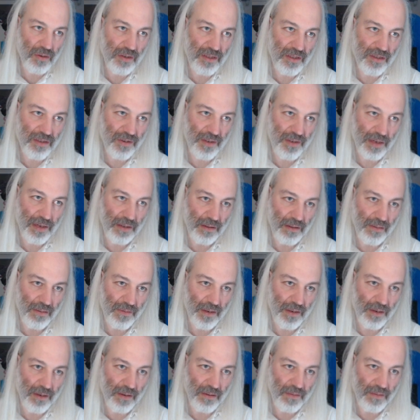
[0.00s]
drill, you
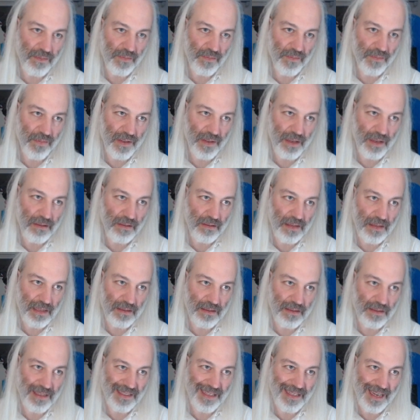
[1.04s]
know,
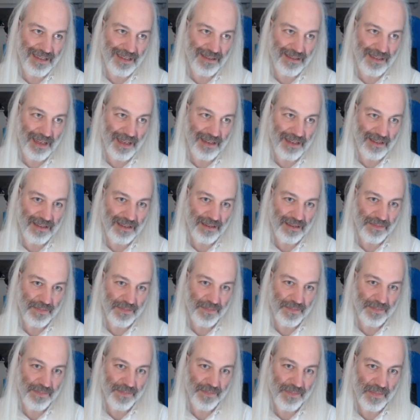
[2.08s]
that does that.
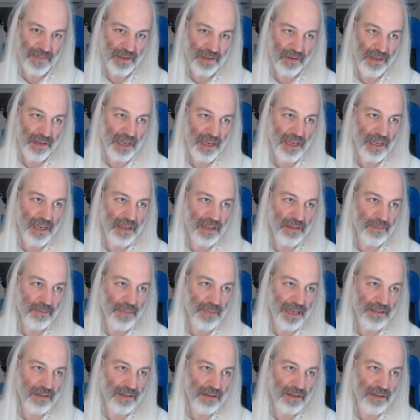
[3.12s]
Okay,
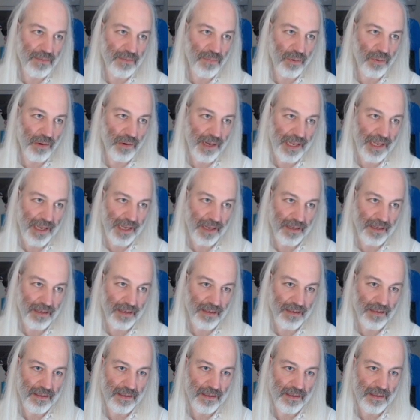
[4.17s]
but the Boolean.
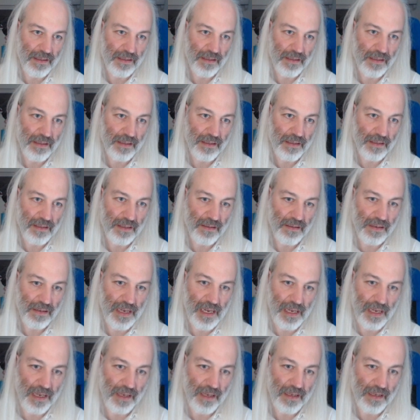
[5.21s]

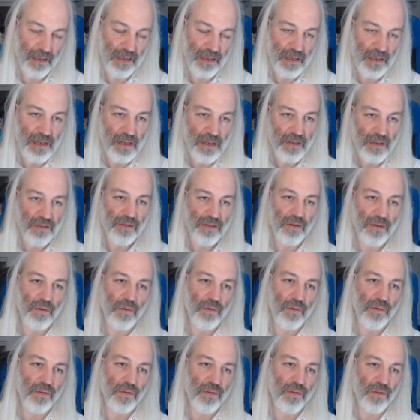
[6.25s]
Okay,
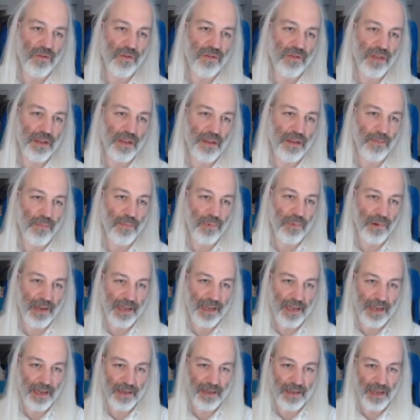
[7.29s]
so using the
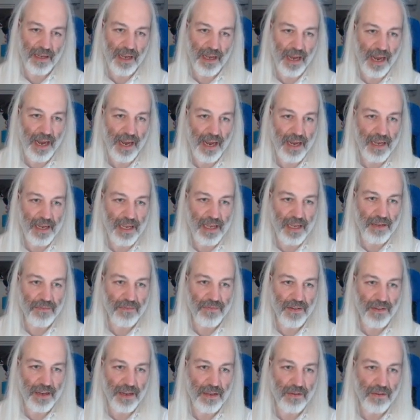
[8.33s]
Boolean, if
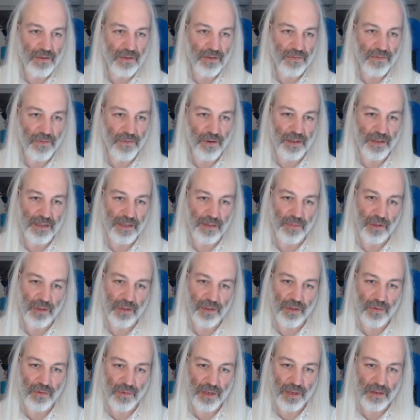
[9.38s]
I use, for example,
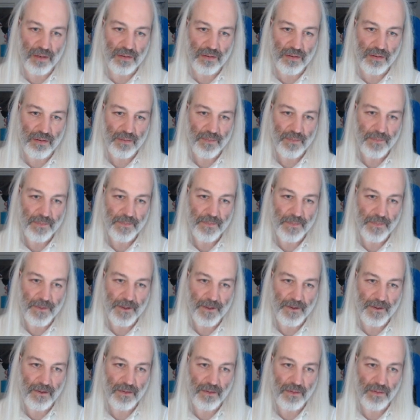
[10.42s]
union, you
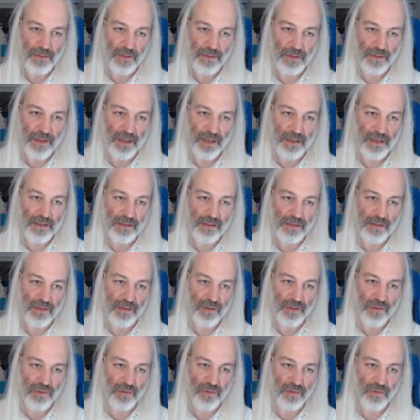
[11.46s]
know, these
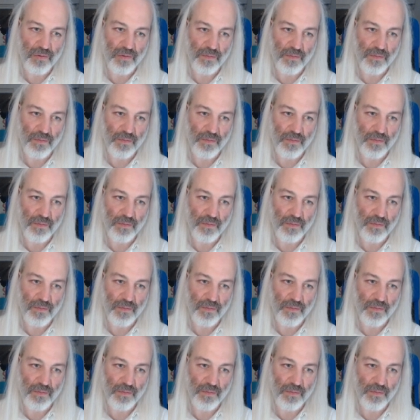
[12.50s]
two